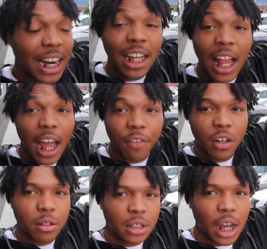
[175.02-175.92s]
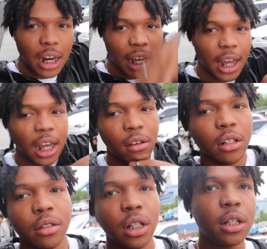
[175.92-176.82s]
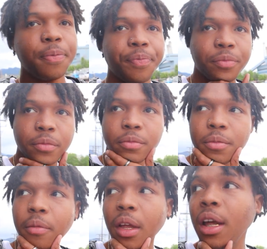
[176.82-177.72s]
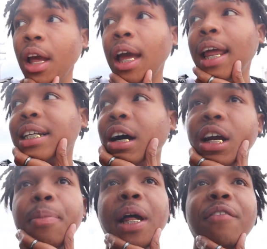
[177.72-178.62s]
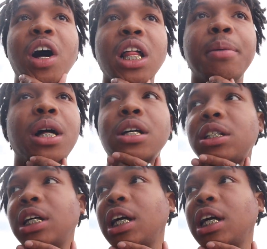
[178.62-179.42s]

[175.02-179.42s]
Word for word: in the life, you know what I'm saying? A kid, you know what I'm saying? Niggas out here playing volleyball and shit.